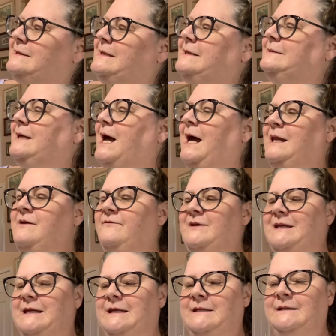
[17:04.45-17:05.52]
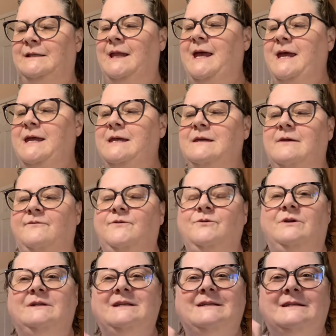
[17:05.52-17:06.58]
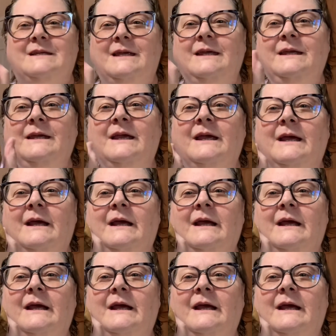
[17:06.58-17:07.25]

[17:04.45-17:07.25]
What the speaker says: It's kind of an inlay, if you can see.